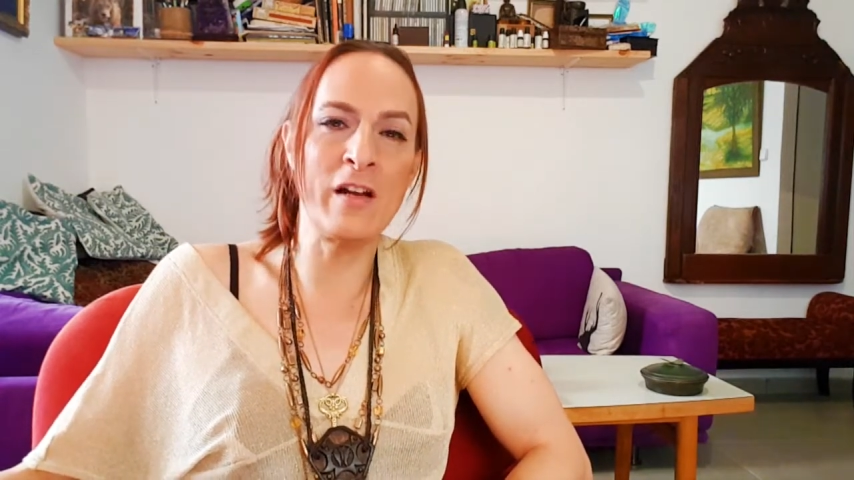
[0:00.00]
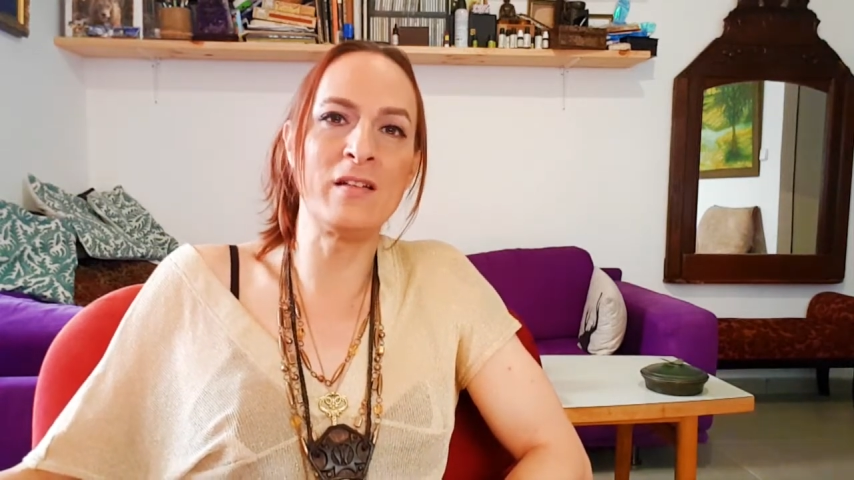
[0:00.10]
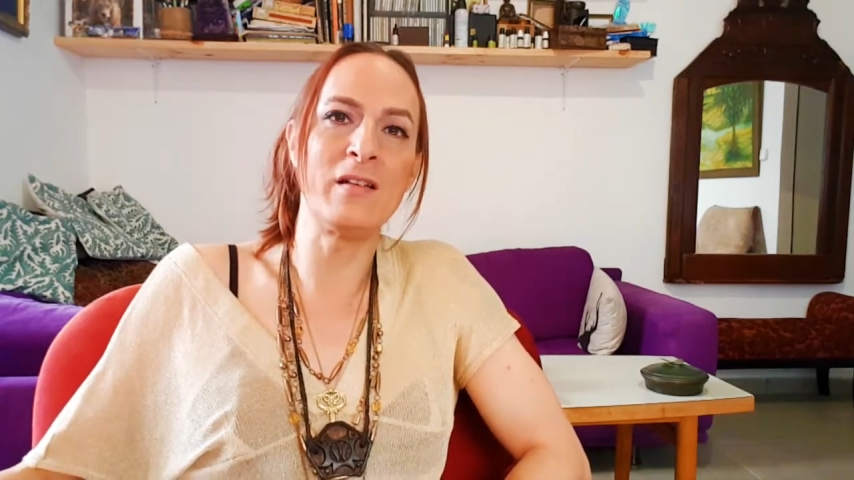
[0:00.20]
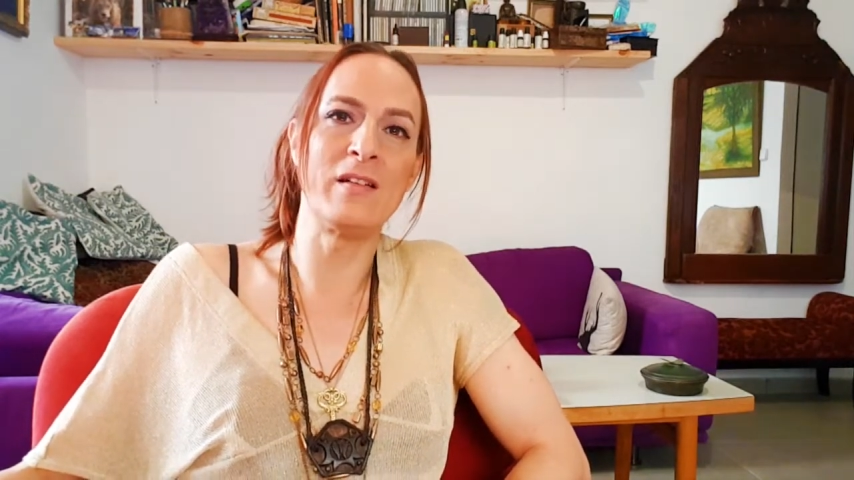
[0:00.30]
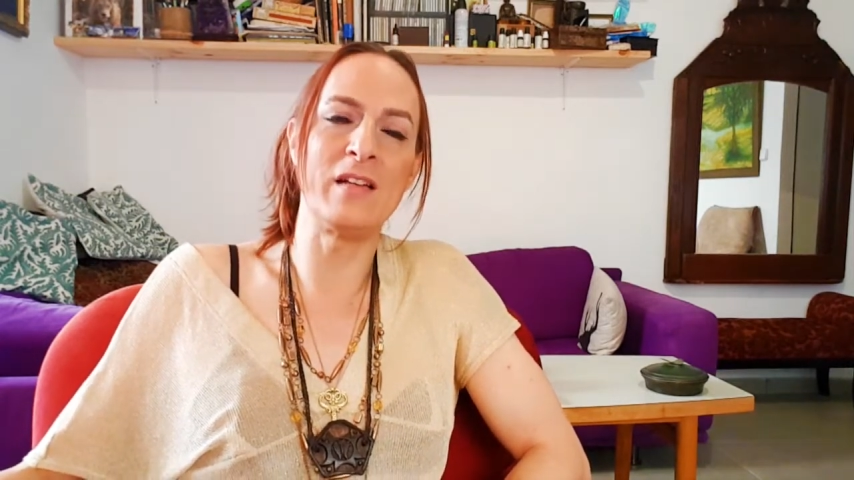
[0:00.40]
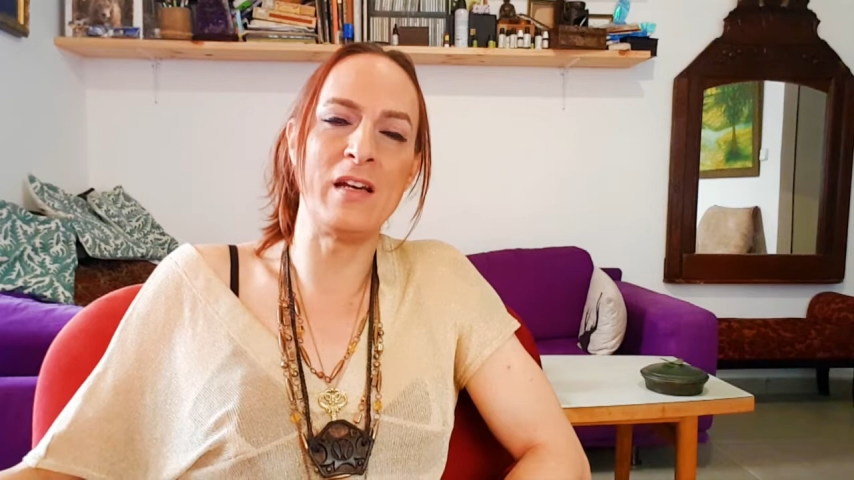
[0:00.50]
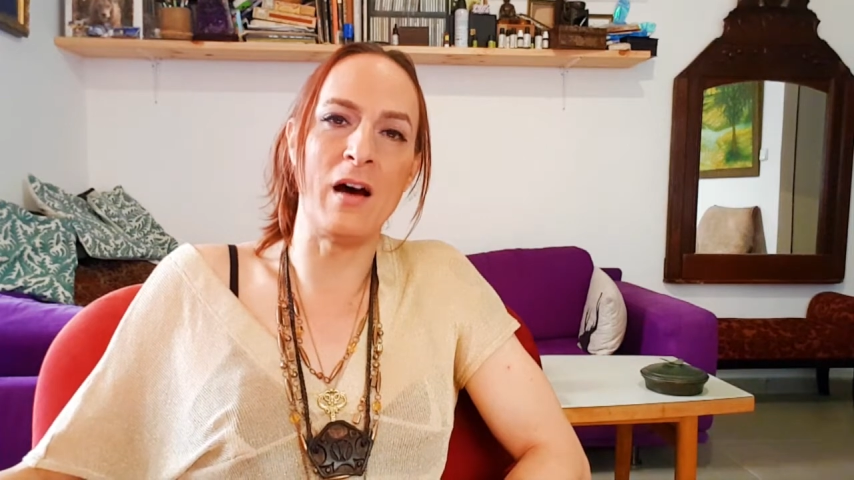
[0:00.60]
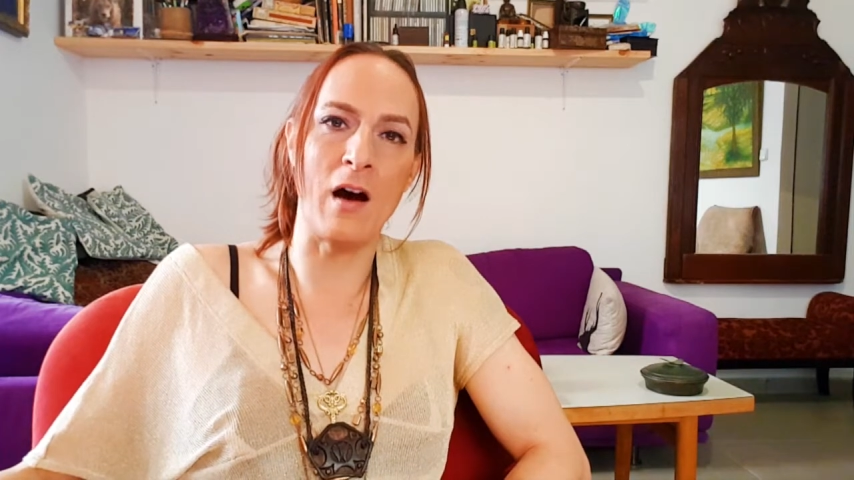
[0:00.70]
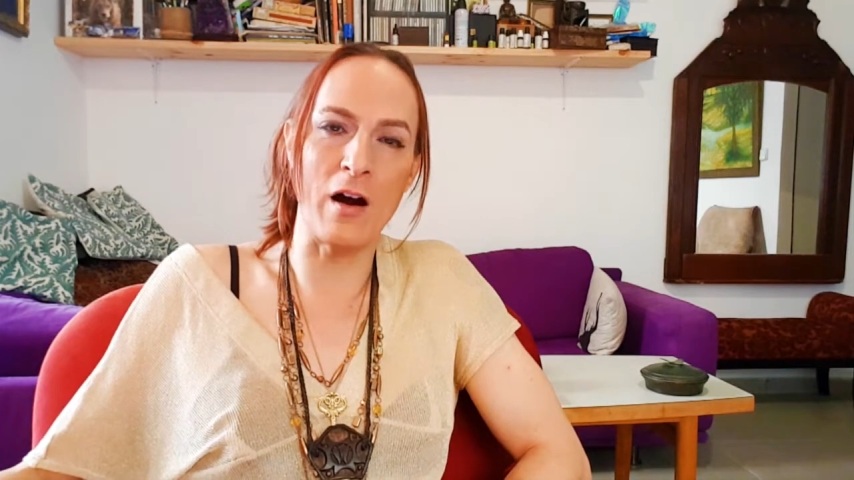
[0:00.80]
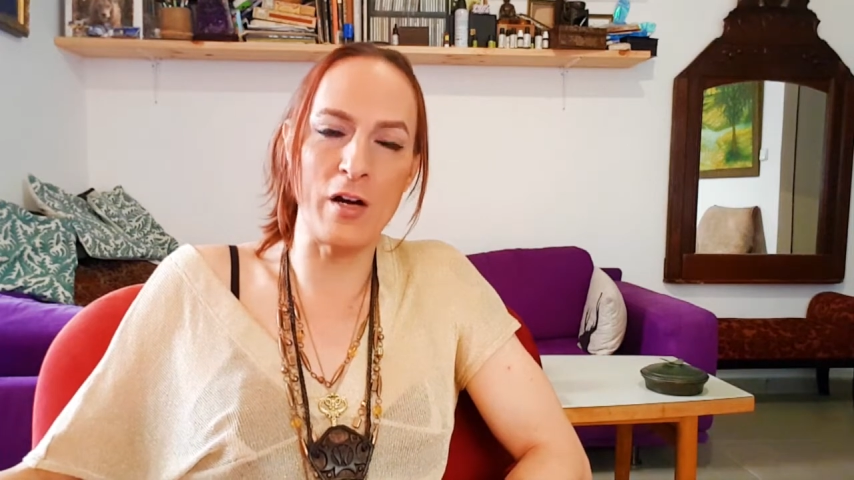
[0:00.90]
it the
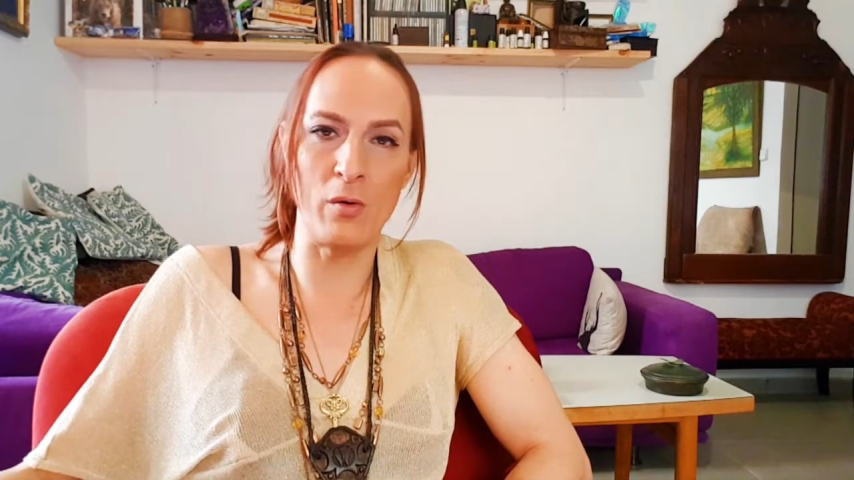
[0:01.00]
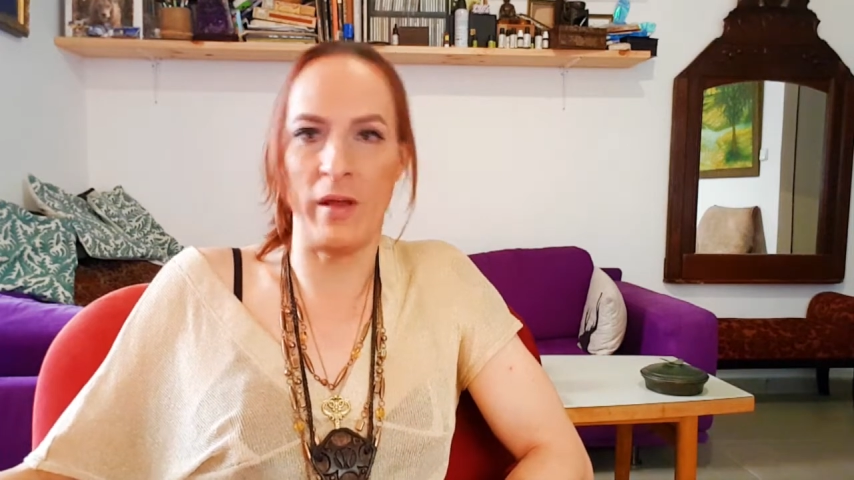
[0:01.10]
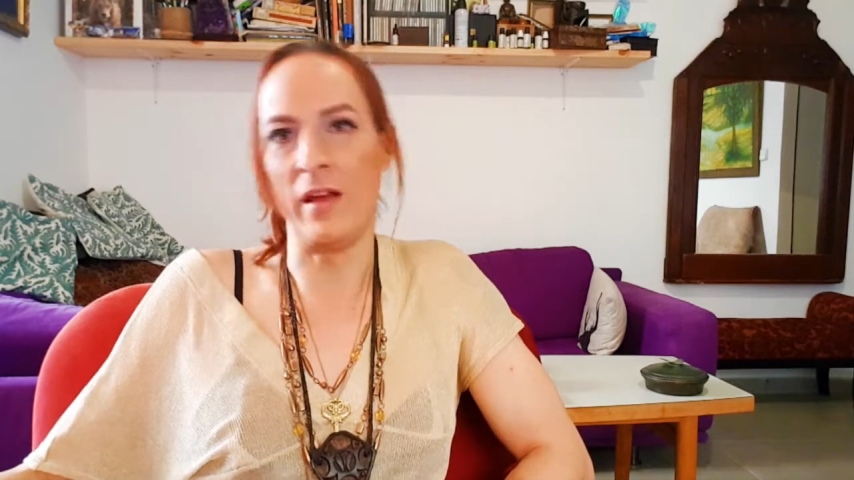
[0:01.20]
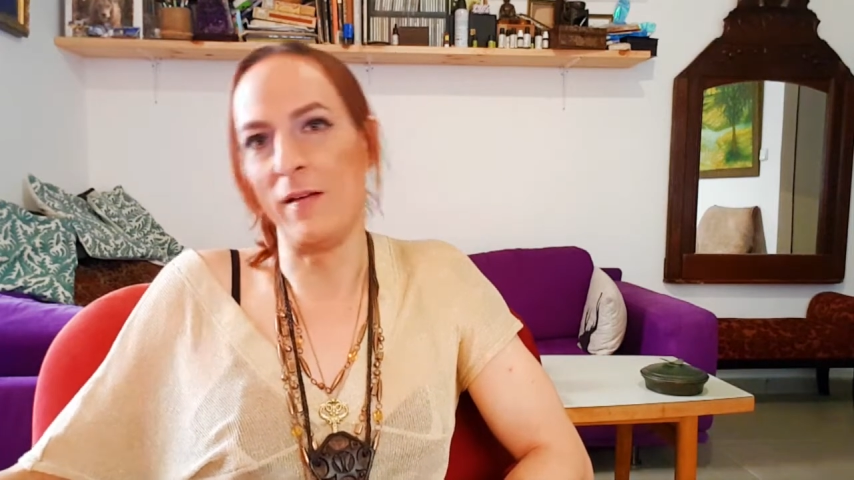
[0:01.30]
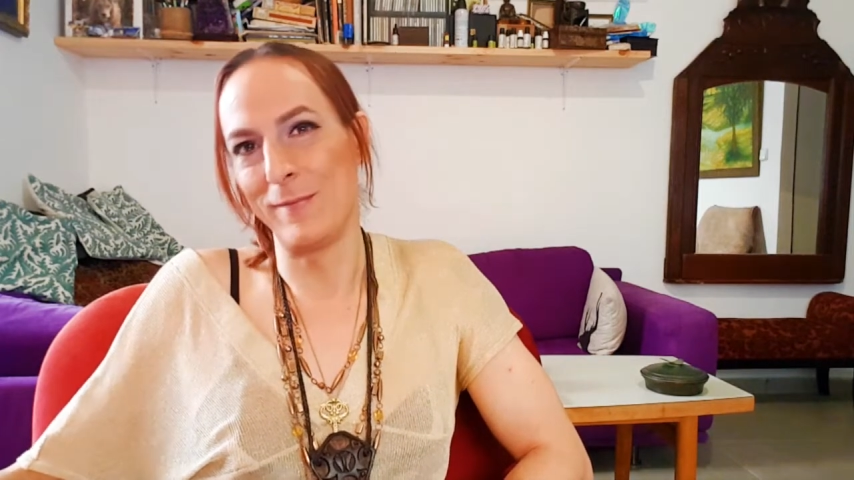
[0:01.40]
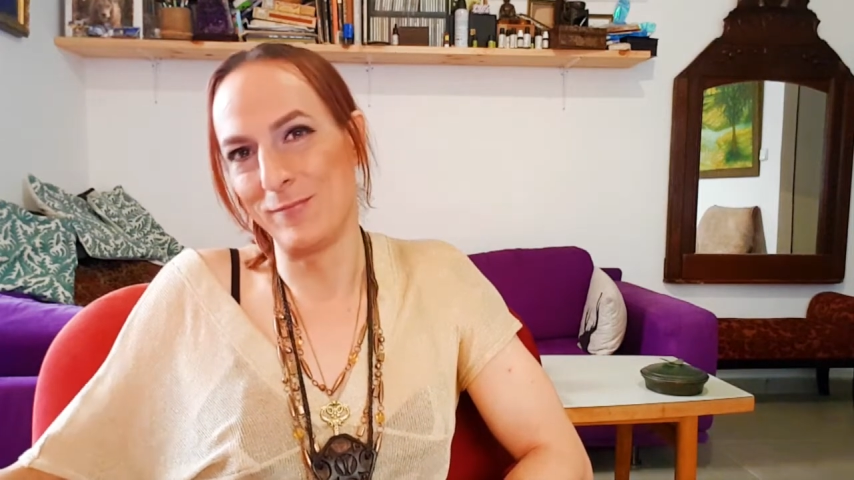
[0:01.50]
hard way.